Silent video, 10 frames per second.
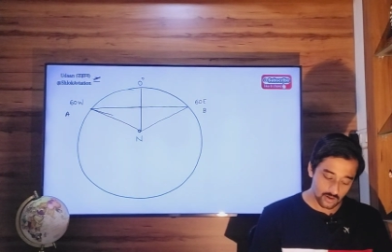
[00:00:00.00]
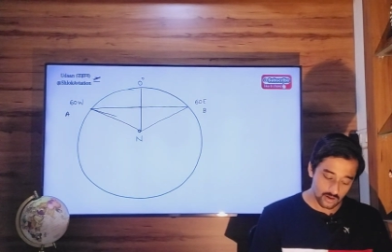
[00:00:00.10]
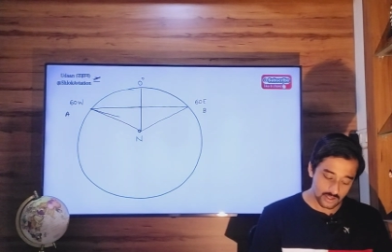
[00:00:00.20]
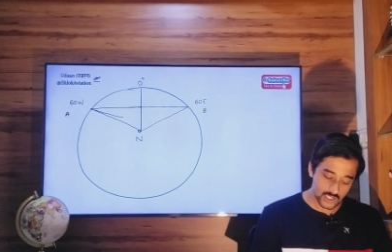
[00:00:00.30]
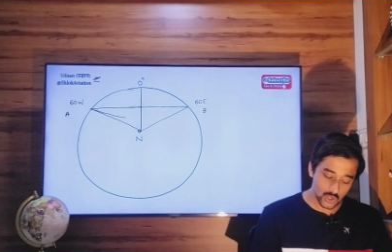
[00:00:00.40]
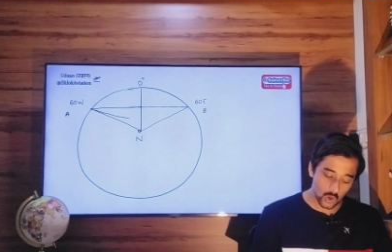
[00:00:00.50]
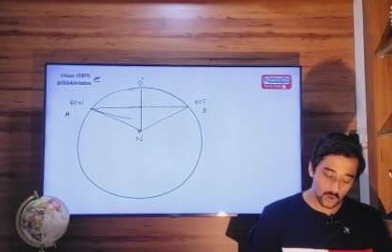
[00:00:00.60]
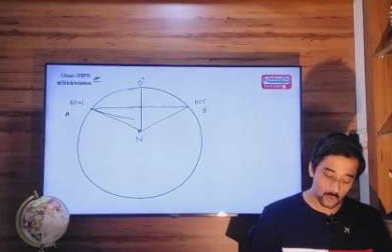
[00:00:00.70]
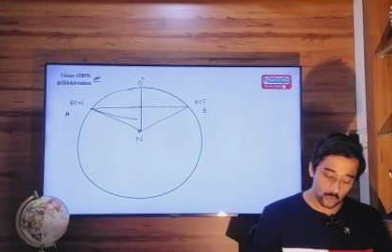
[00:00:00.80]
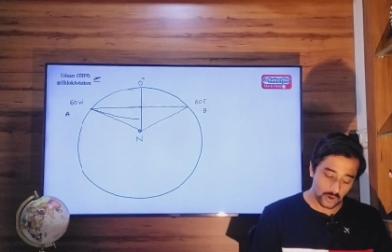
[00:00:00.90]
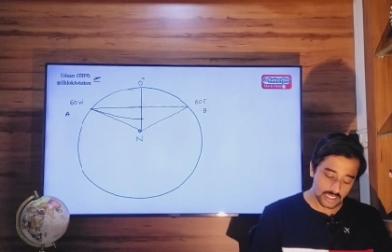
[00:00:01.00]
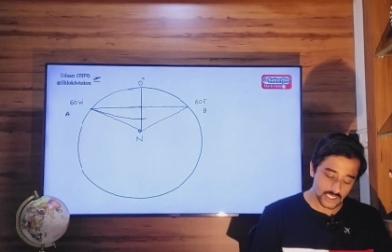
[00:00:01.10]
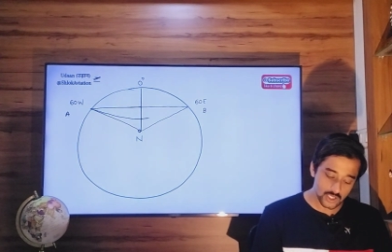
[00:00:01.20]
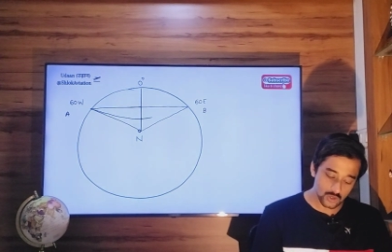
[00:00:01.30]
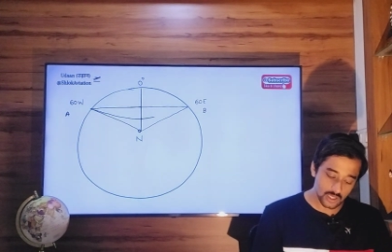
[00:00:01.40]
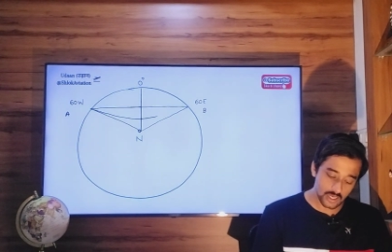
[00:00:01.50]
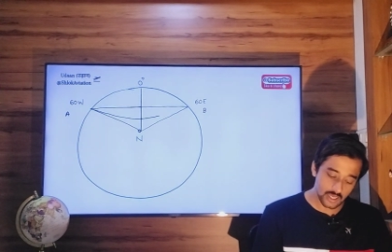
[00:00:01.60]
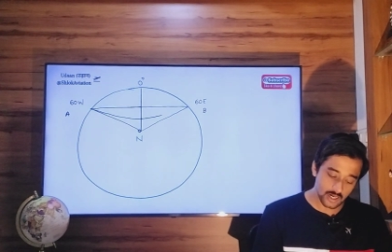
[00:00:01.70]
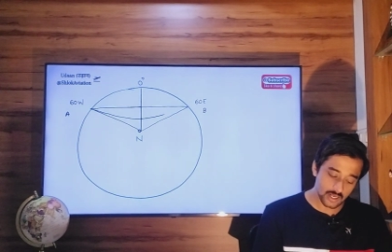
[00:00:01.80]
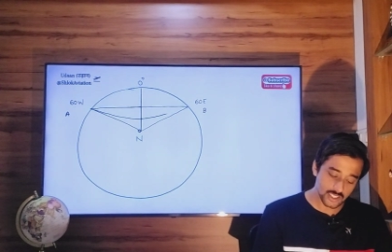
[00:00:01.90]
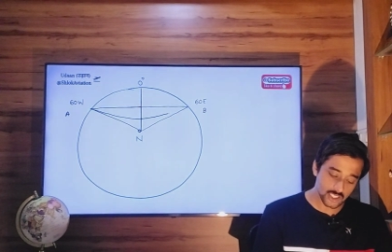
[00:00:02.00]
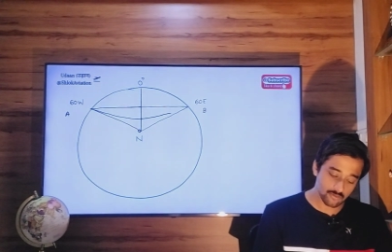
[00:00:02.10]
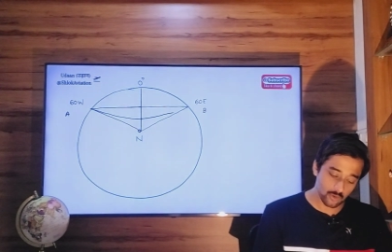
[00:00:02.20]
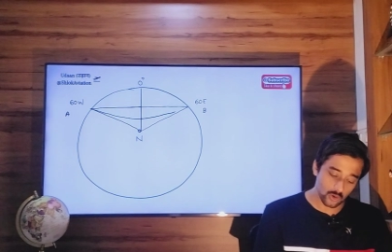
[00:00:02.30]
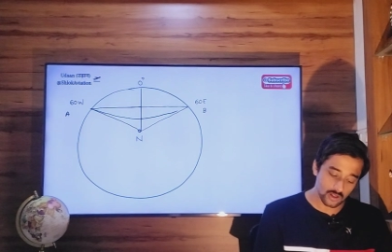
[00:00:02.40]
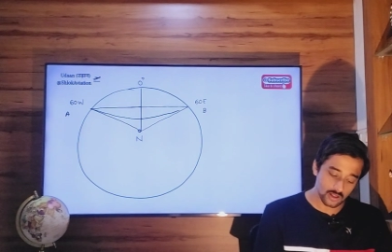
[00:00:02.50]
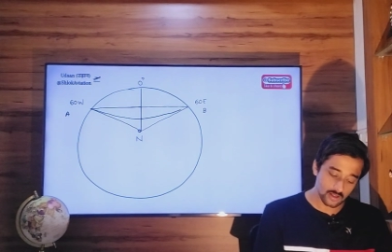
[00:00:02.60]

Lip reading: is convex to the nearest pole.